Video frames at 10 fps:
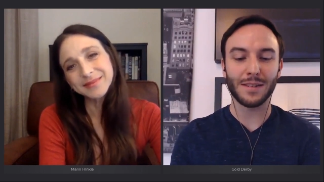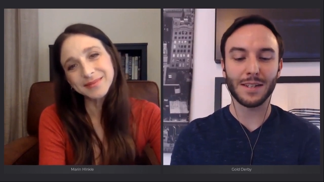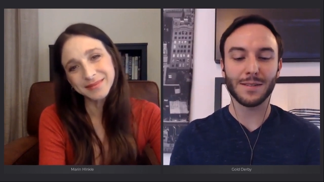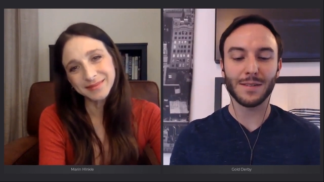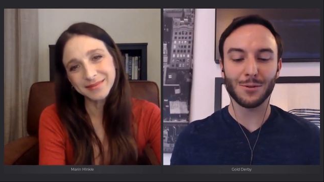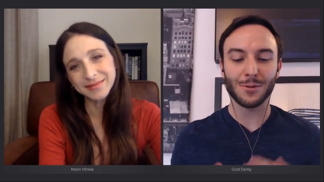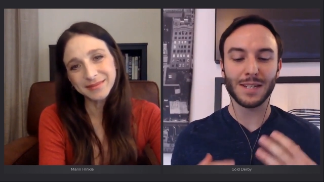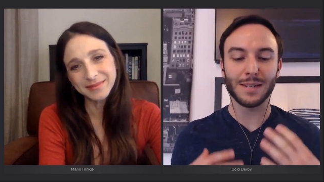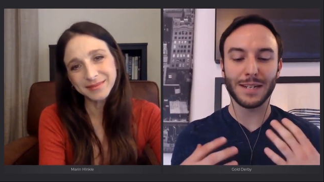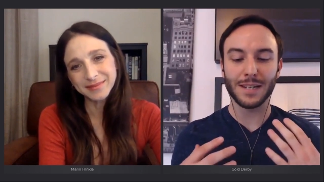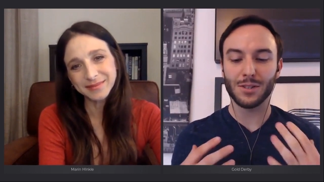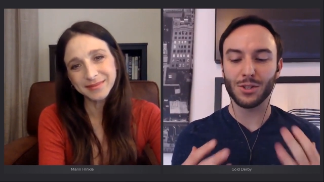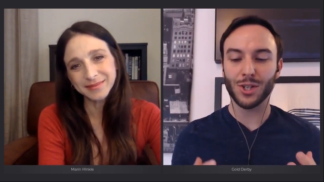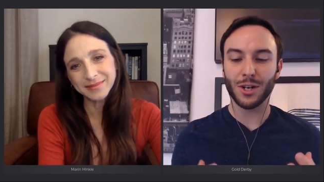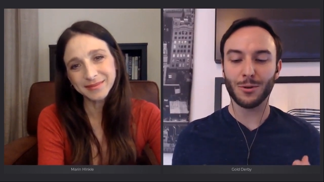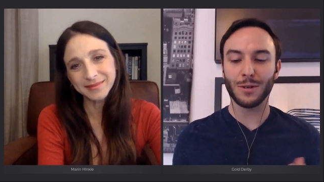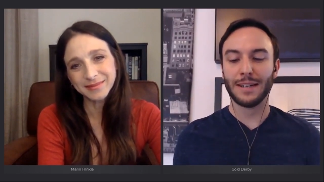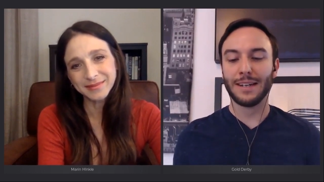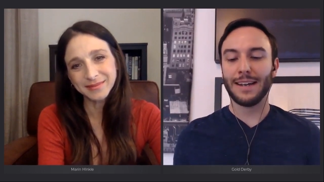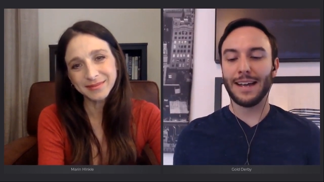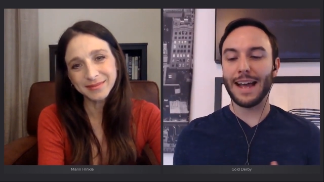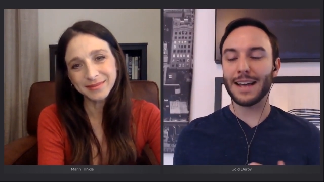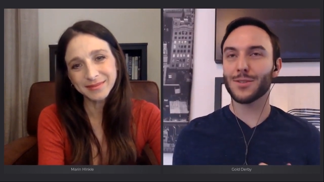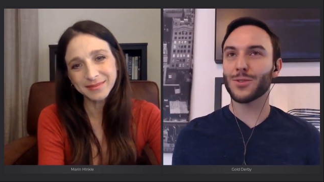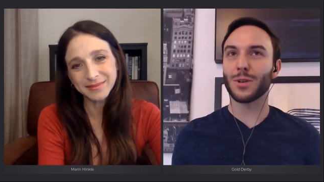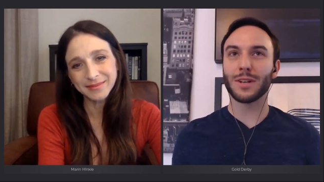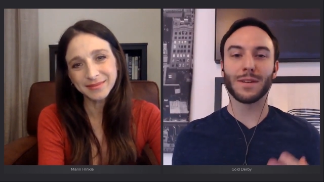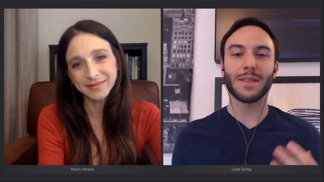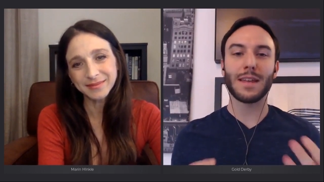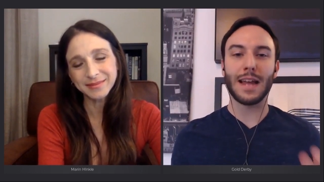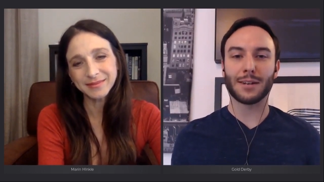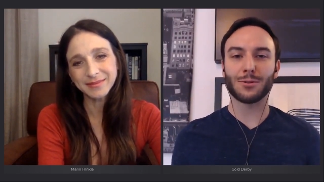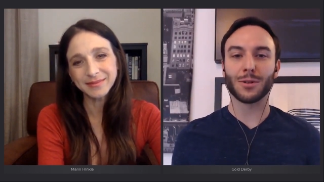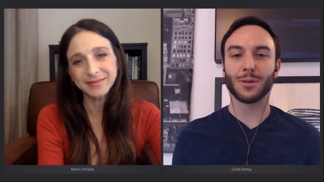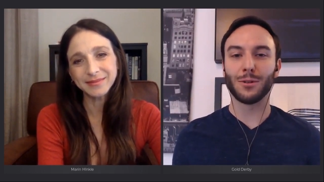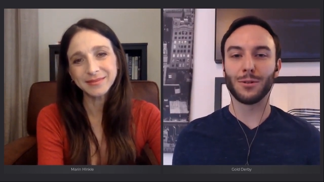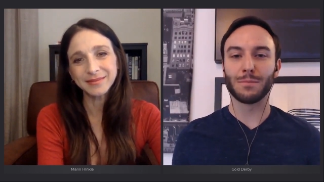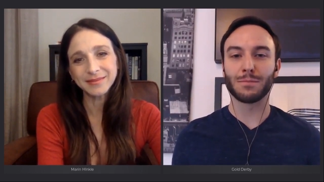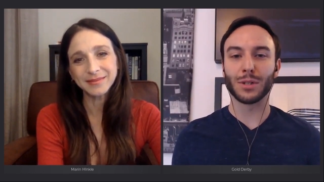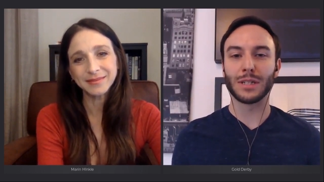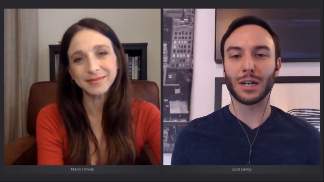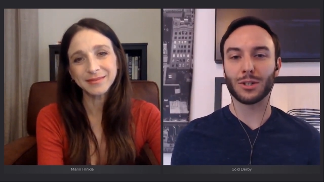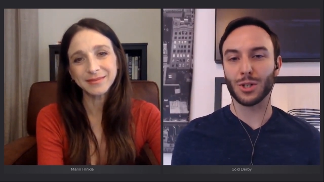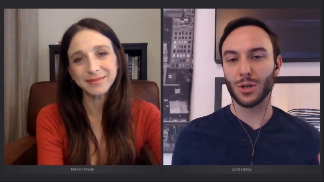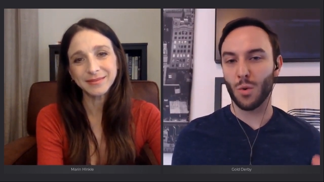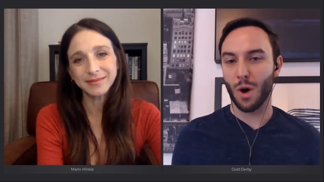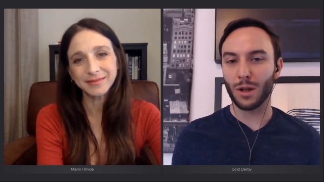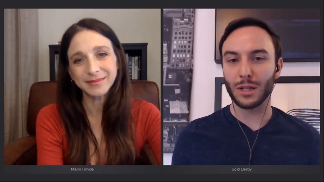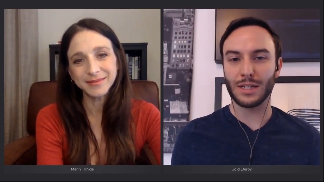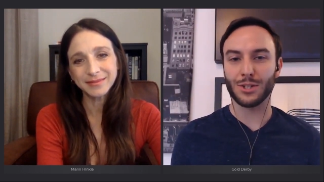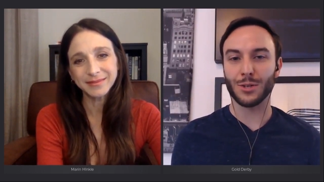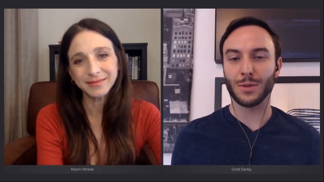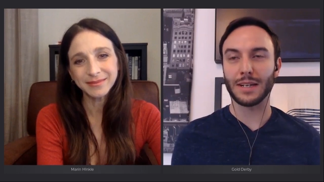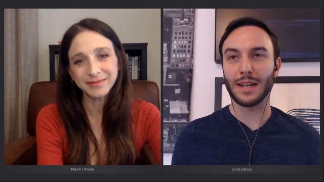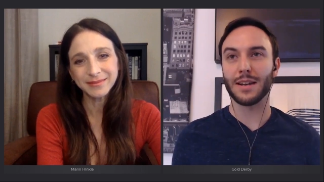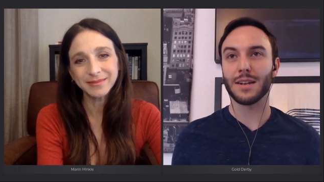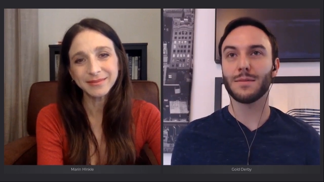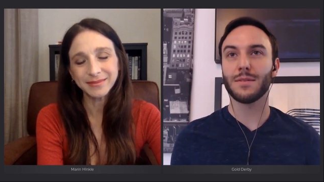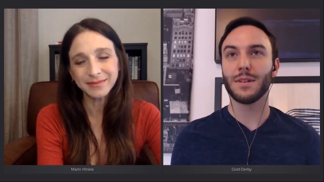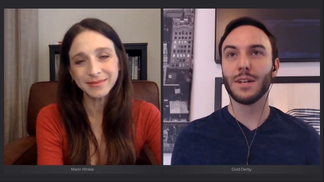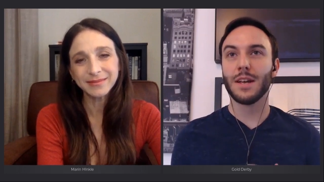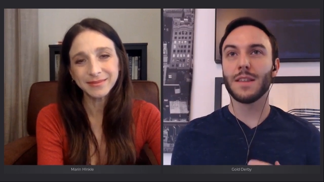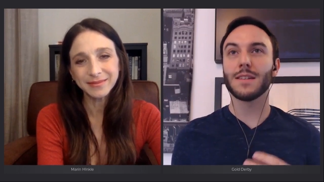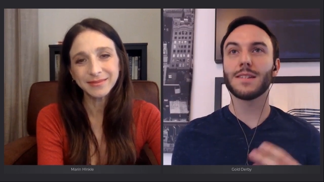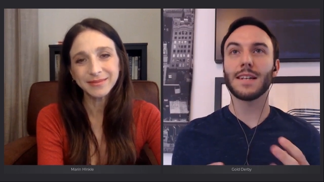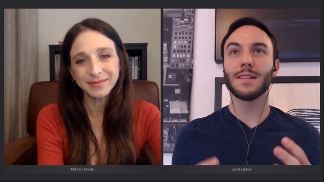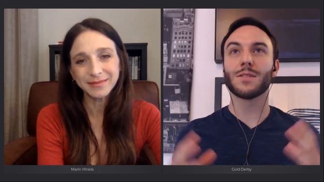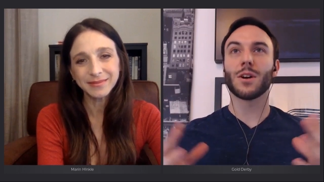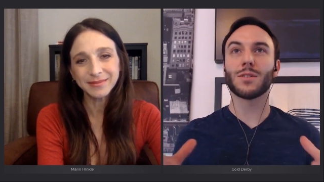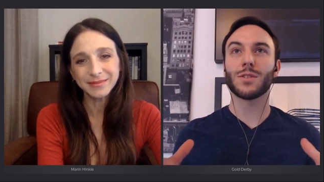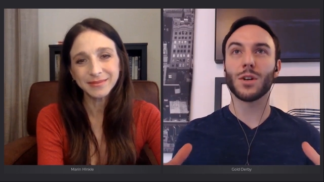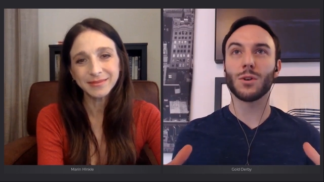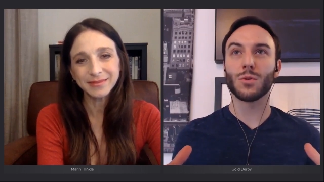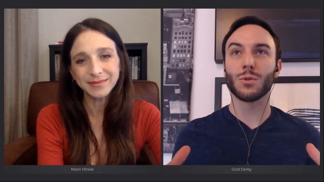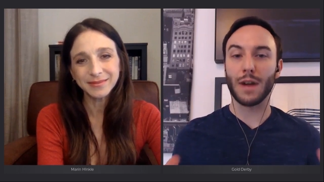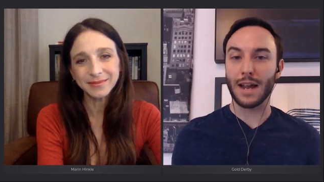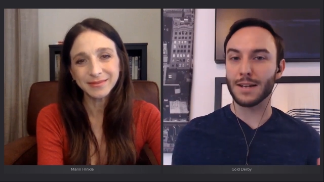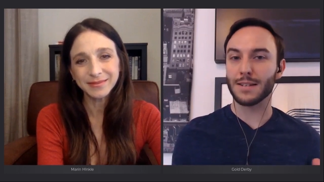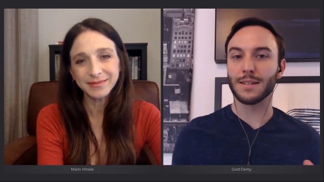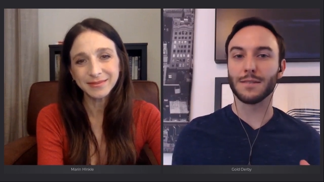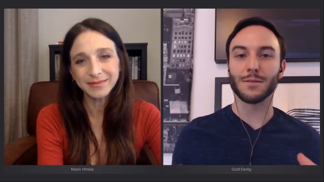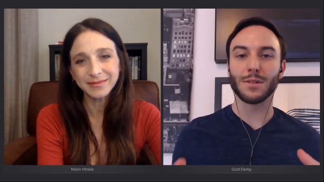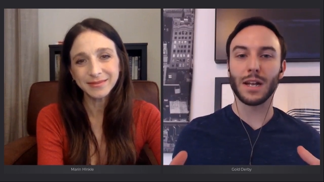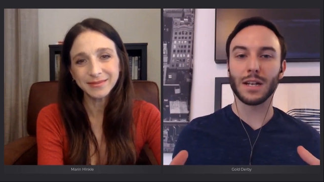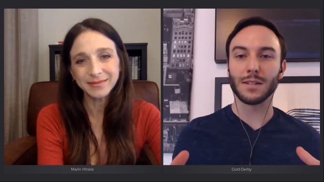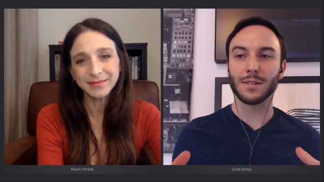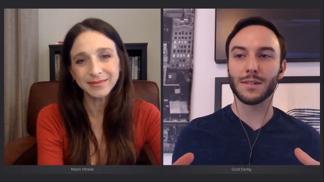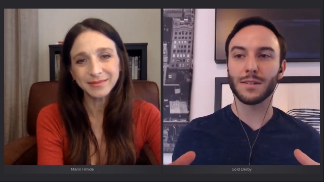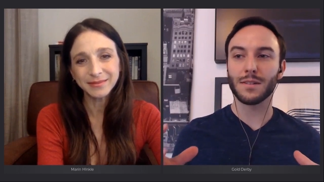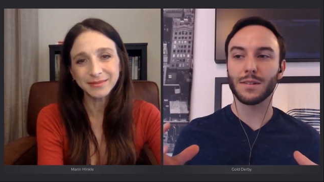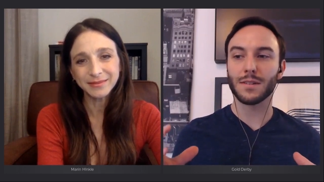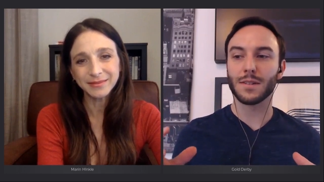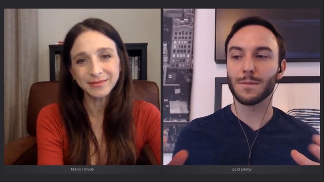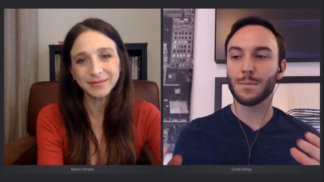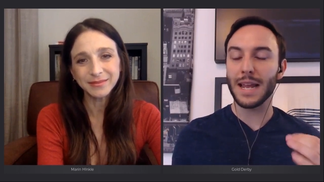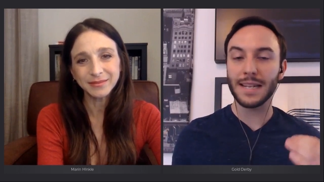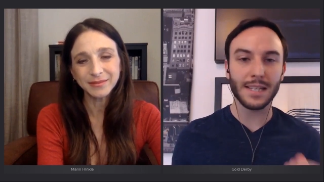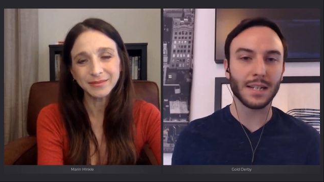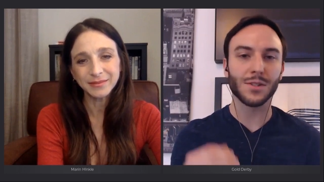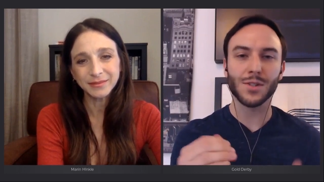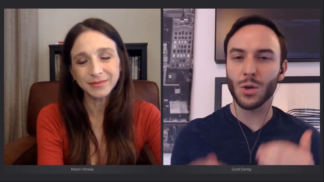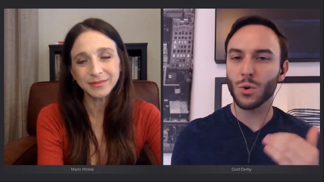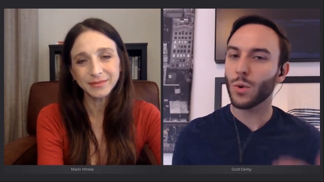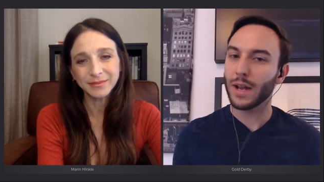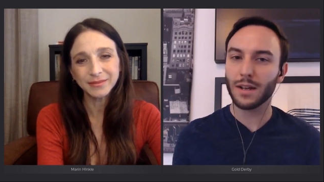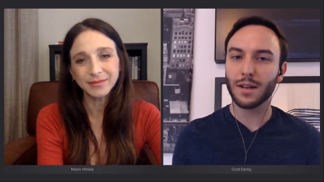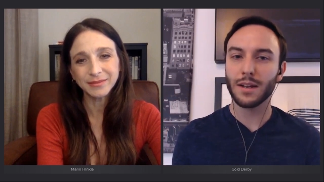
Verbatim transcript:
Speaker 1: it's interesting because the show has sort of a theatrical production quality to it, and it the scenes are so grand and and the pacing is so quick